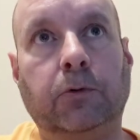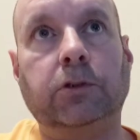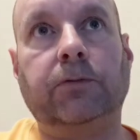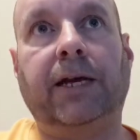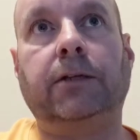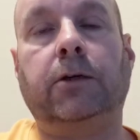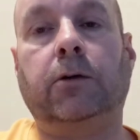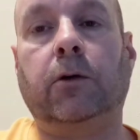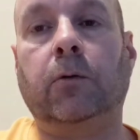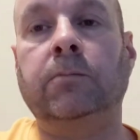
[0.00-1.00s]
rolls of
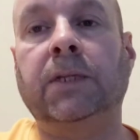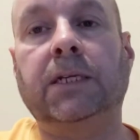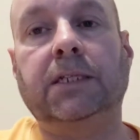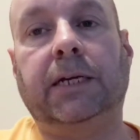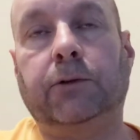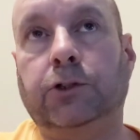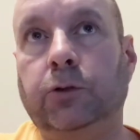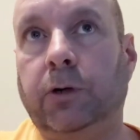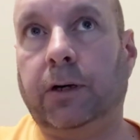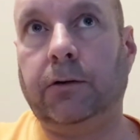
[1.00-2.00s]
Ektachrome, they were
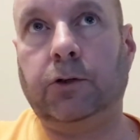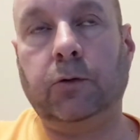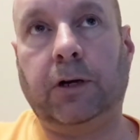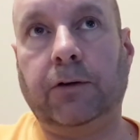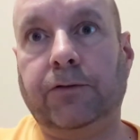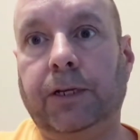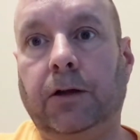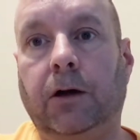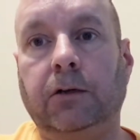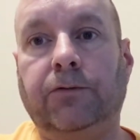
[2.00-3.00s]
200 feet
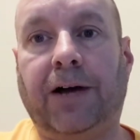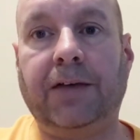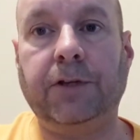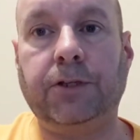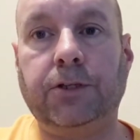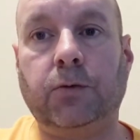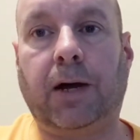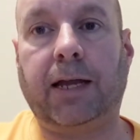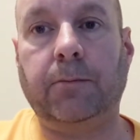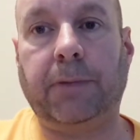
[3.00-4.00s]
long, 5 inches
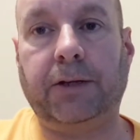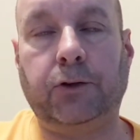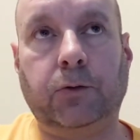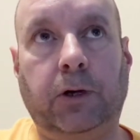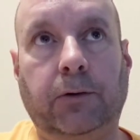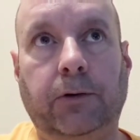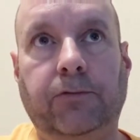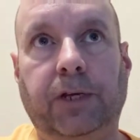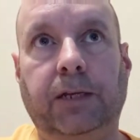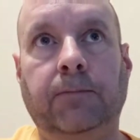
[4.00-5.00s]
wide by 200
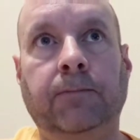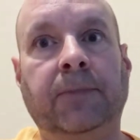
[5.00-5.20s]
feet.